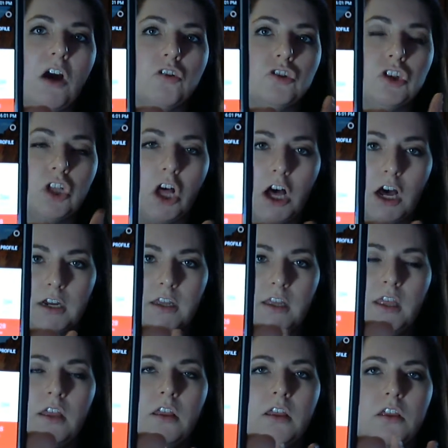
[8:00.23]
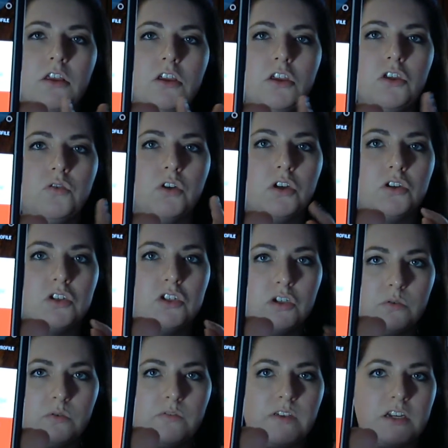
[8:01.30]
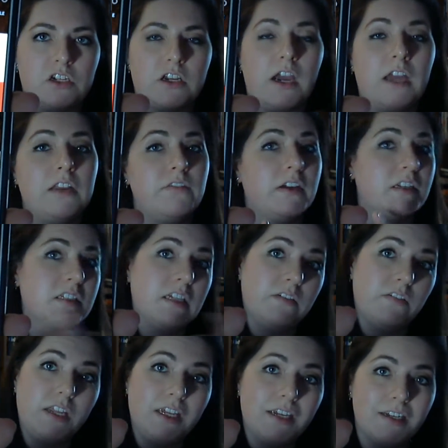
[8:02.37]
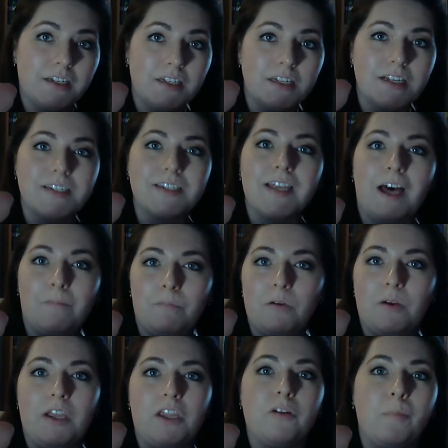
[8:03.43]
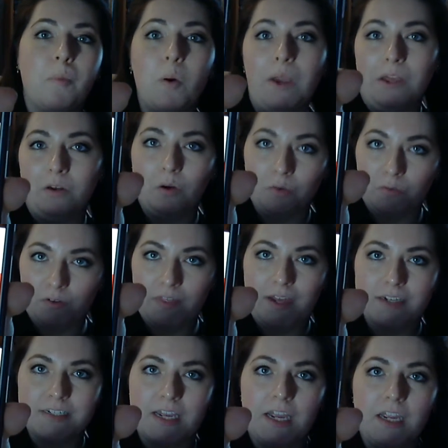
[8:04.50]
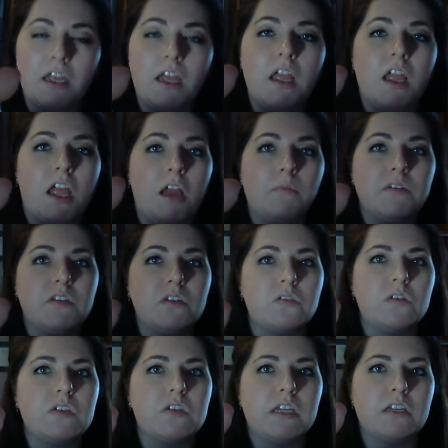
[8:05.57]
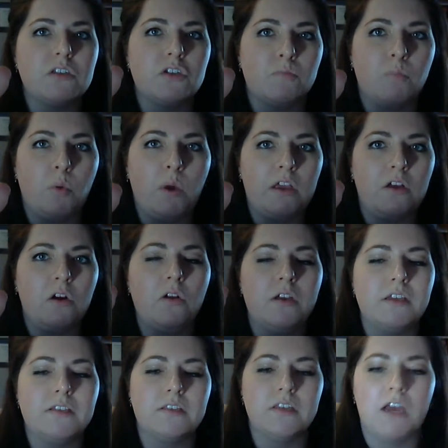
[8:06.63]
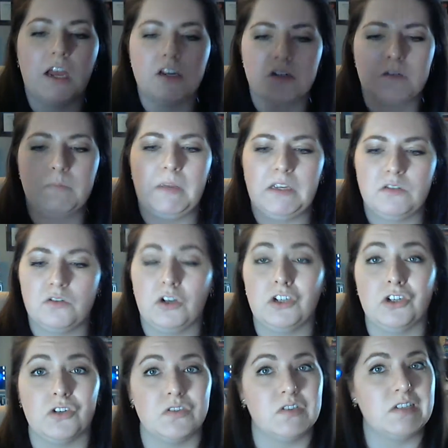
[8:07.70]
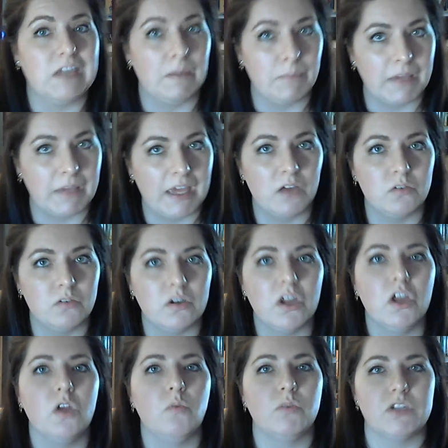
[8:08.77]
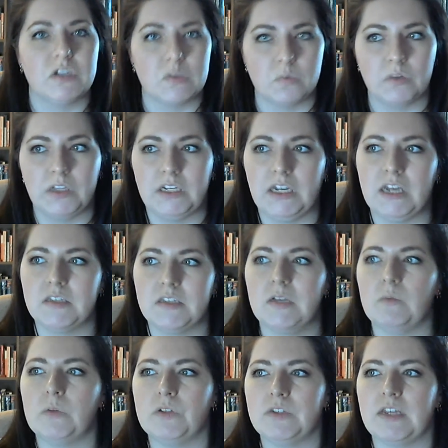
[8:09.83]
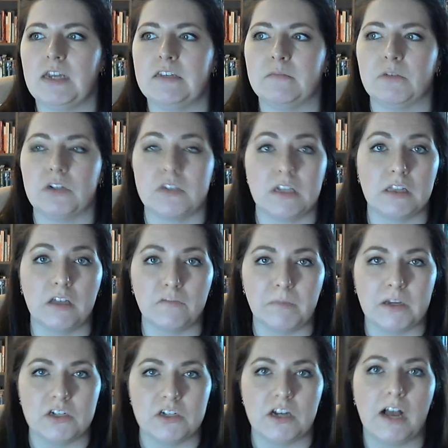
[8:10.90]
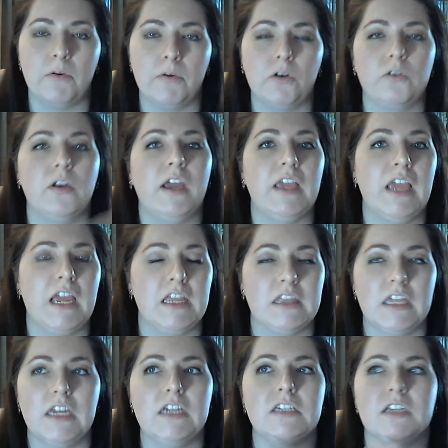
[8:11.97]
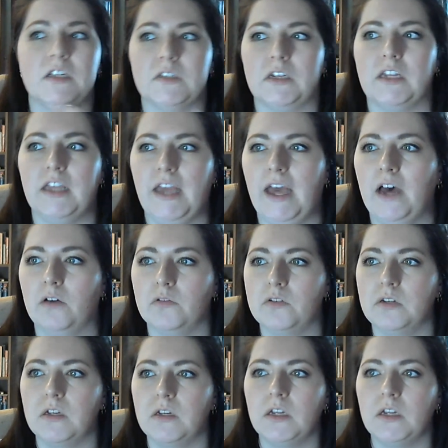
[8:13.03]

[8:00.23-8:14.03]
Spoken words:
long you could do of each kind of activity to help you hit your point goal for that day. And what's interesting is your point goal is not just based on your step count, which is really nice. I will say, as much as I love my Jawbone, I hate that it doesn't count